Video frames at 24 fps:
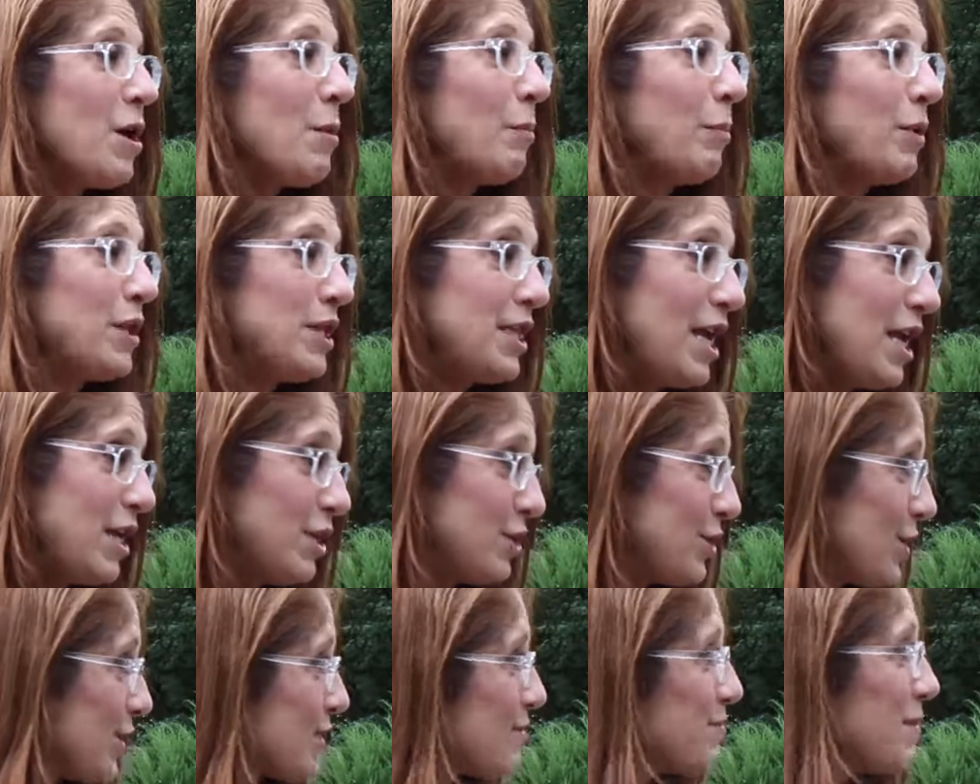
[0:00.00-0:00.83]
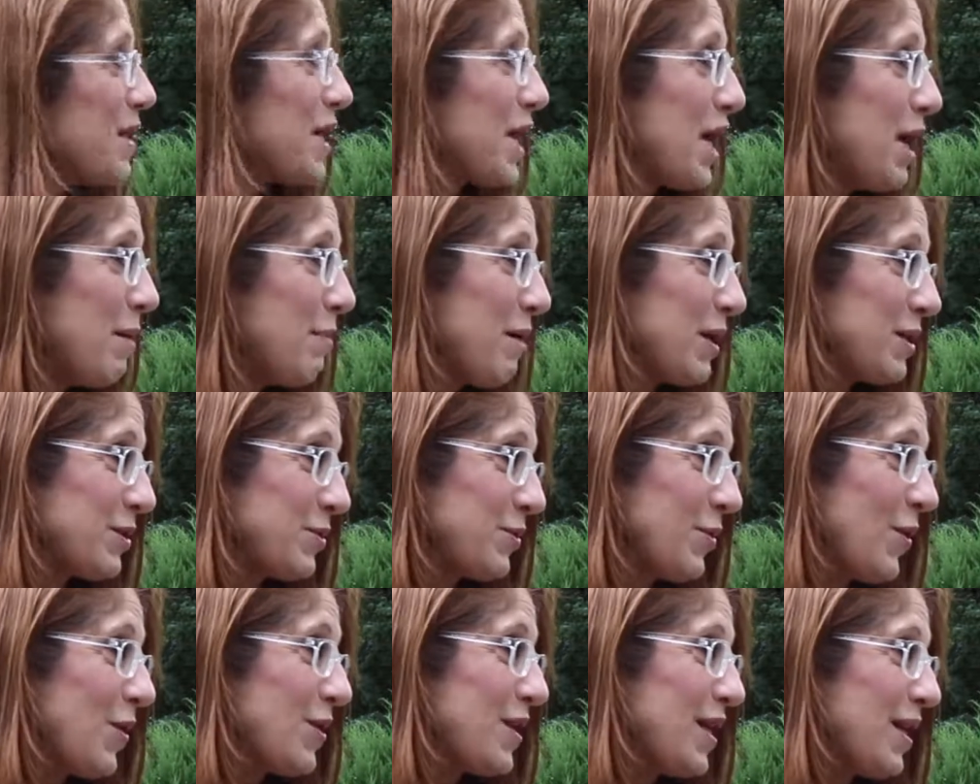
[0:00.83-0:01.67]
but they just became
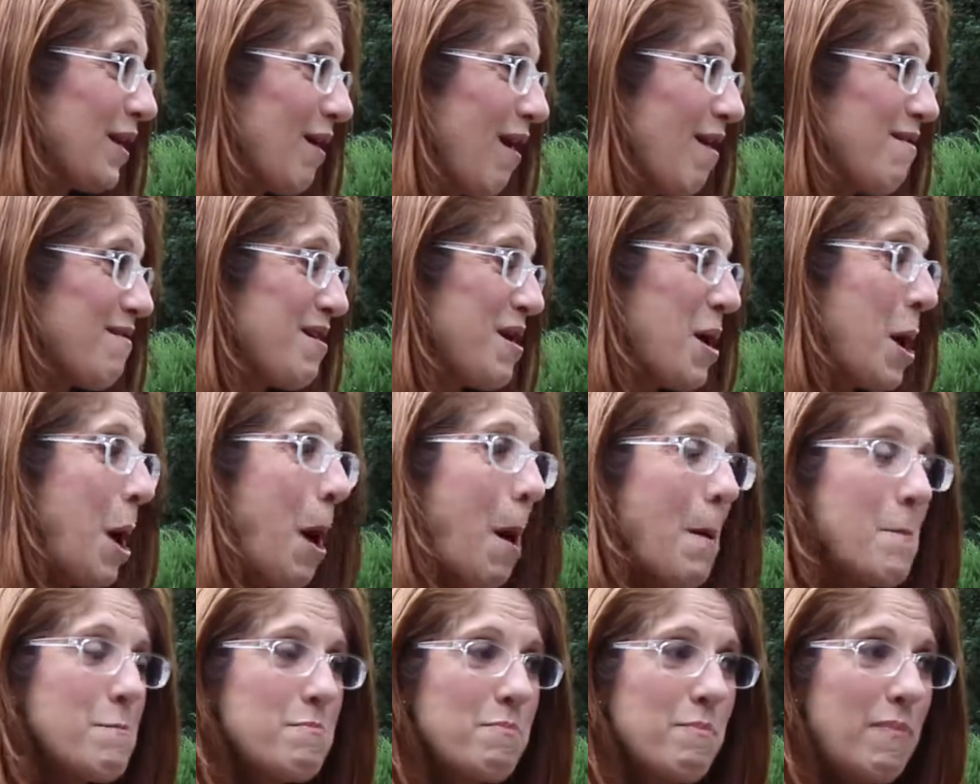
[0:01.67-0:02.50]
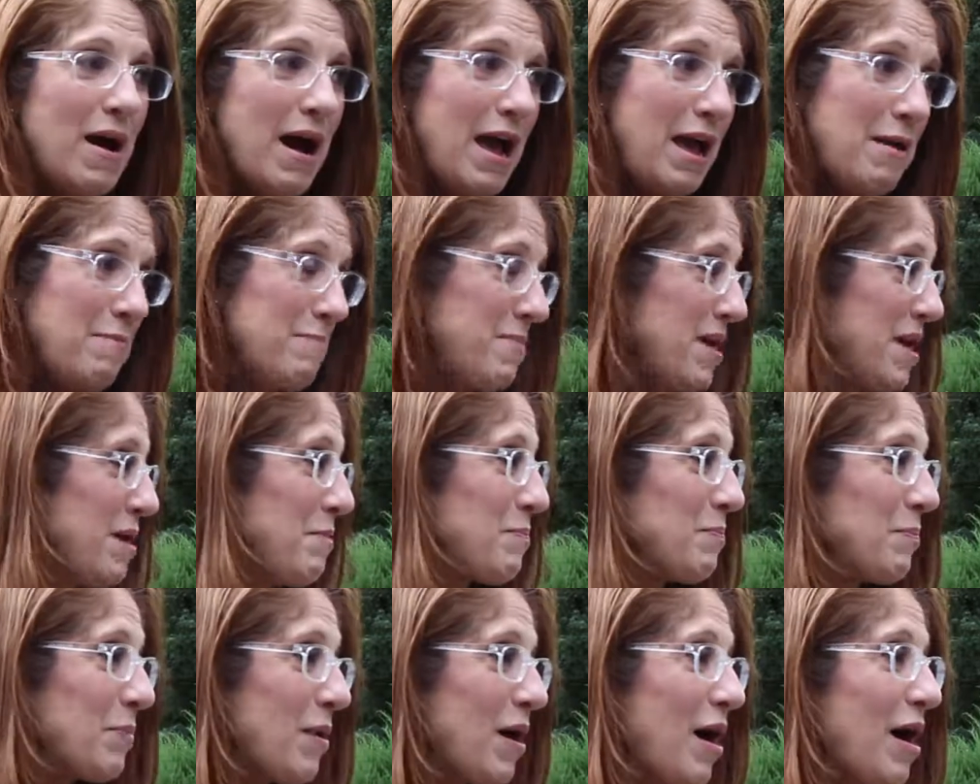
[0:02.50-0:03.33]
extraordinary by
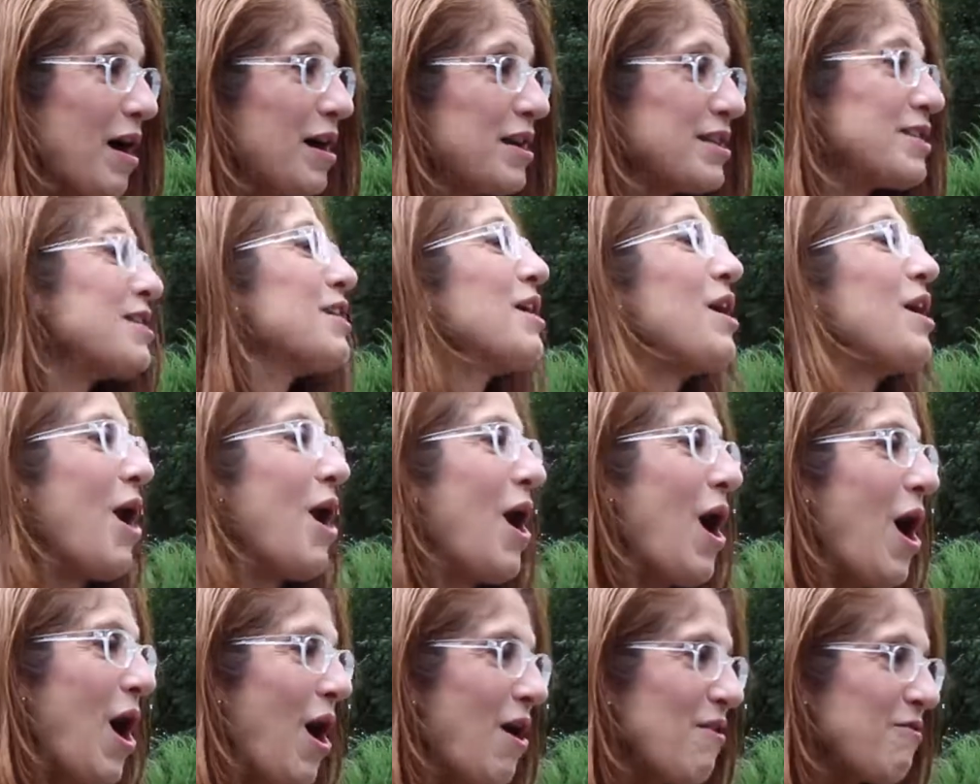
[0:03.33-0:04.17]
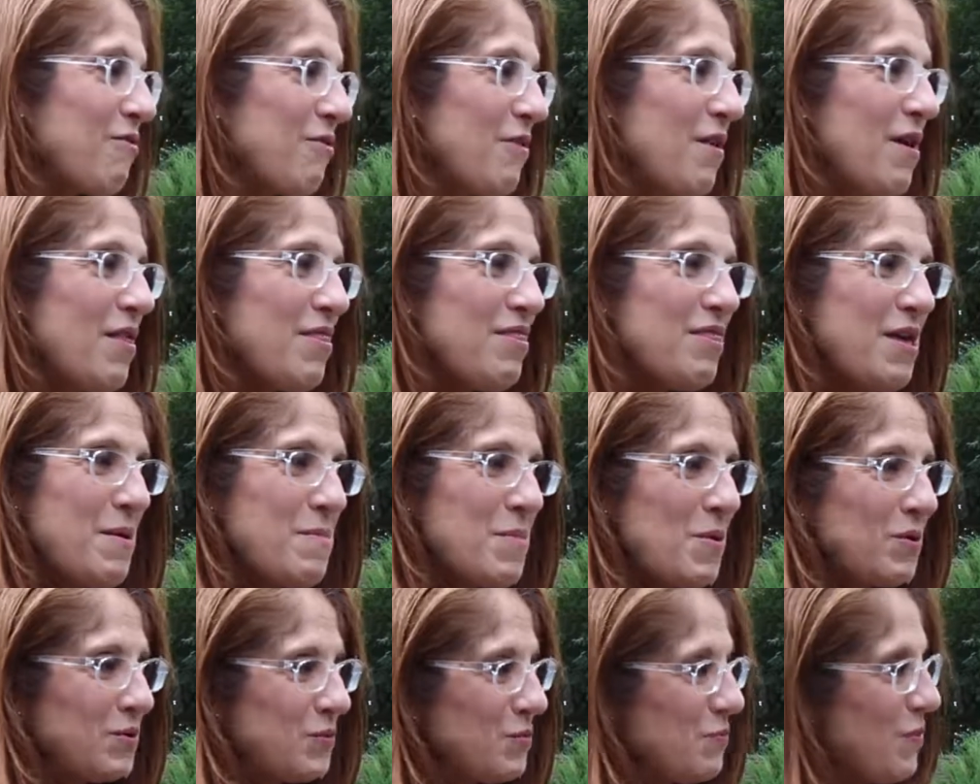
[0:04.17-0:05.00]
being part of the
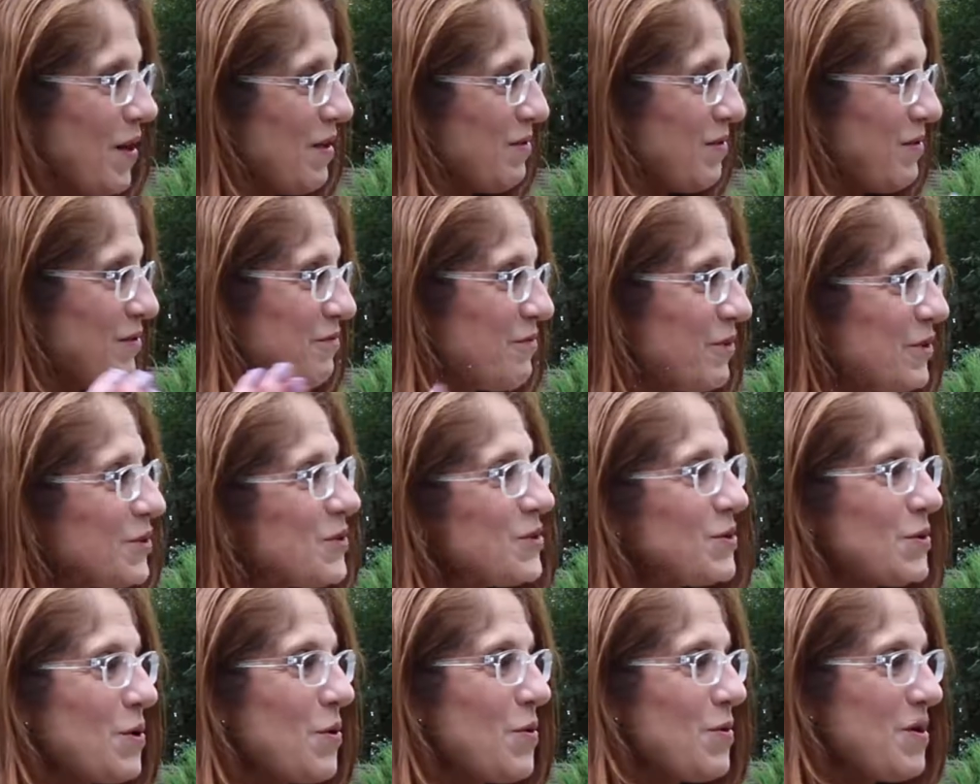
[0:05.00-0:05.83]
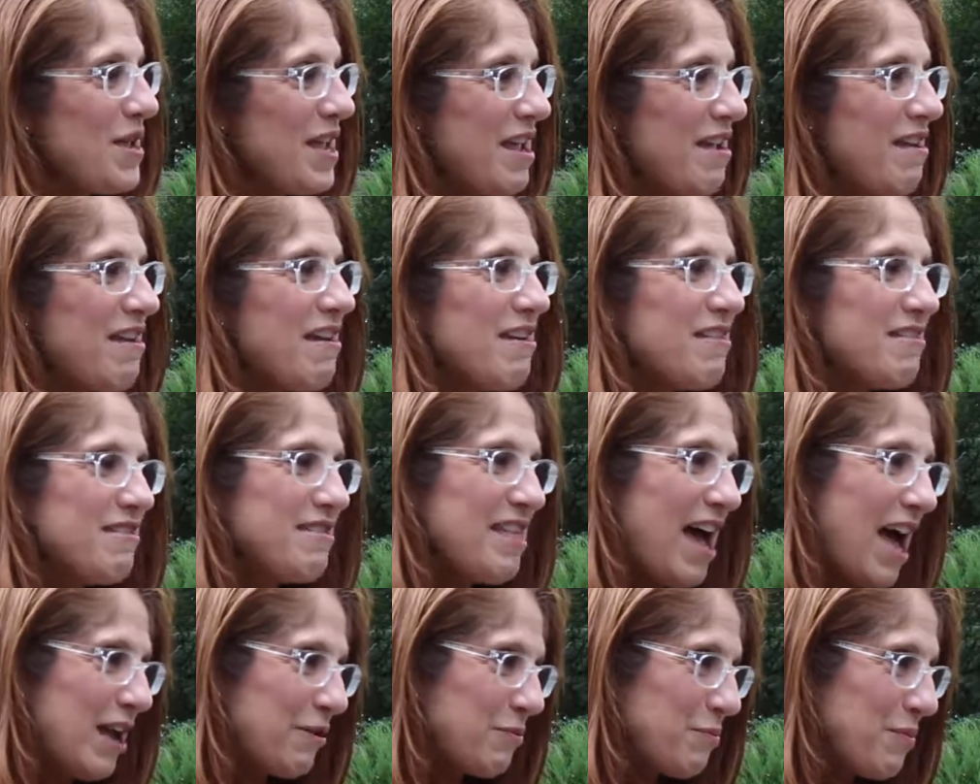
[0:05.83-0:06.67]
most wonderful story
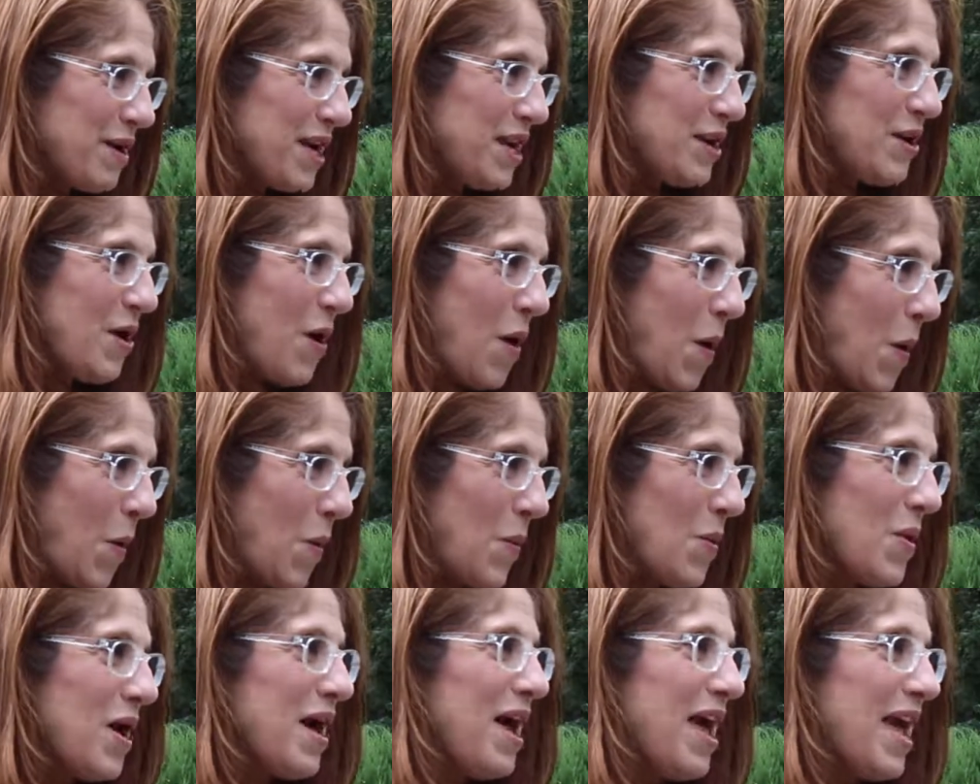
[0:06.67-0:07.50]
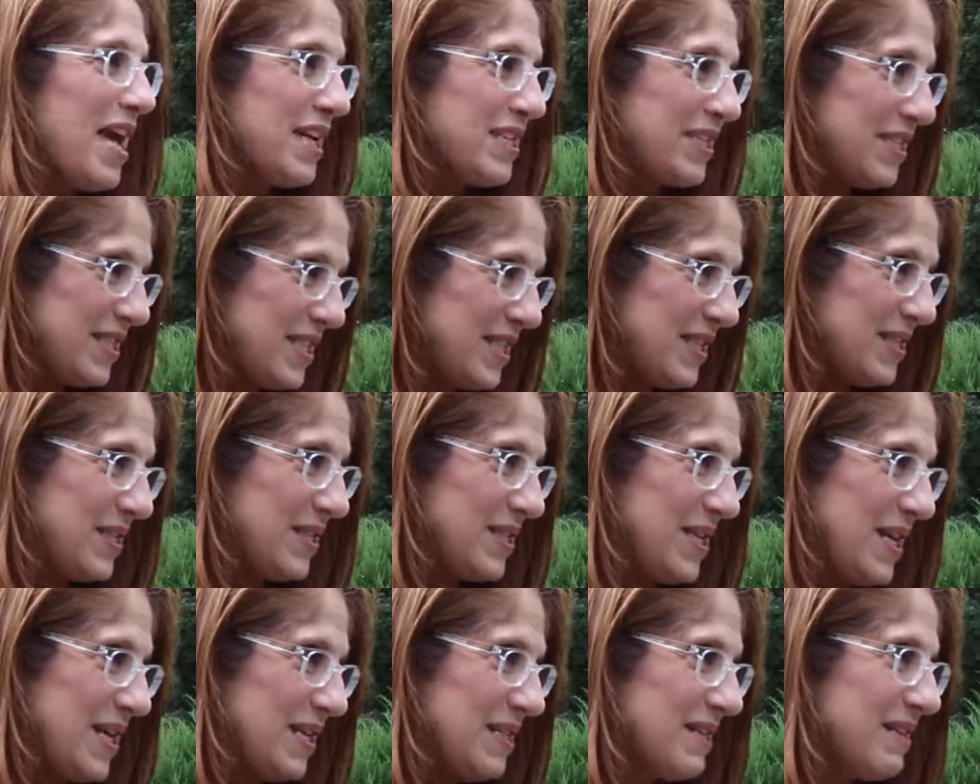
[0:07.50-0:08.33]
that we know
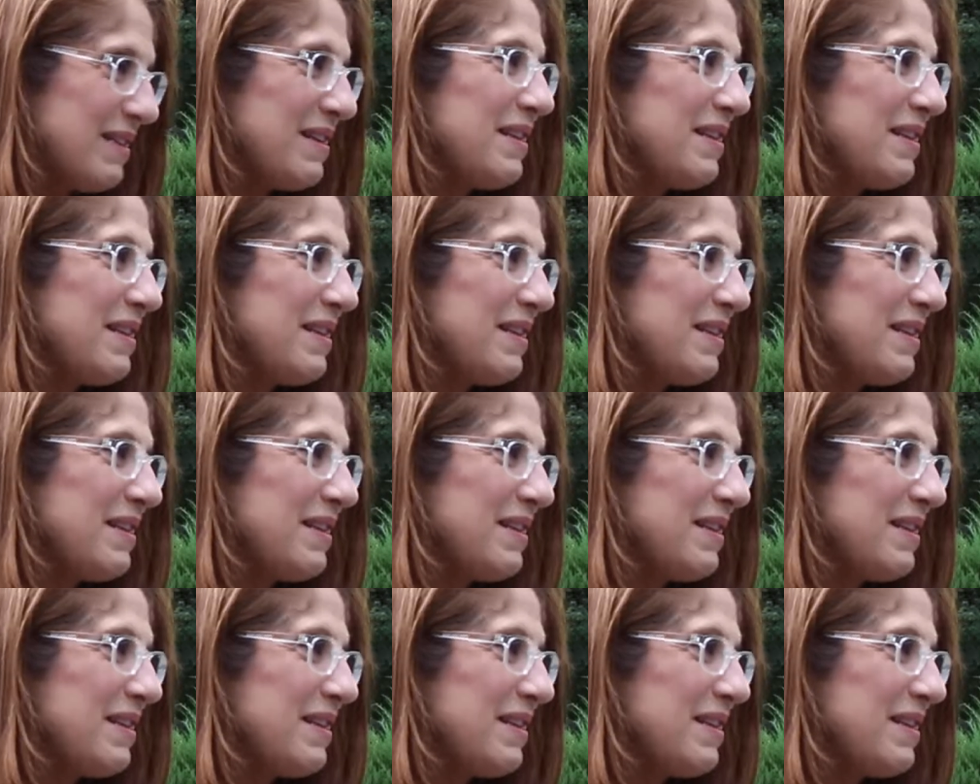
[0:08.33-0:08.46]
existed,